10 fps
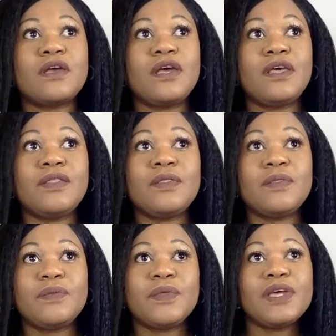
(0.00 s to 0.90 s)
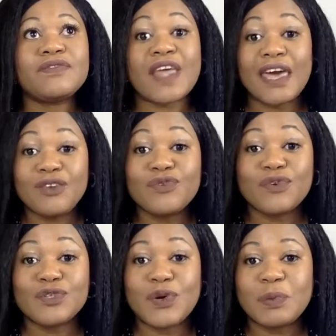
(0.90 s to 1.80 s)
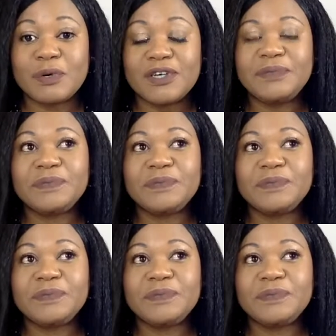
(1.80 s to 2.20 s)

in, it's the end of October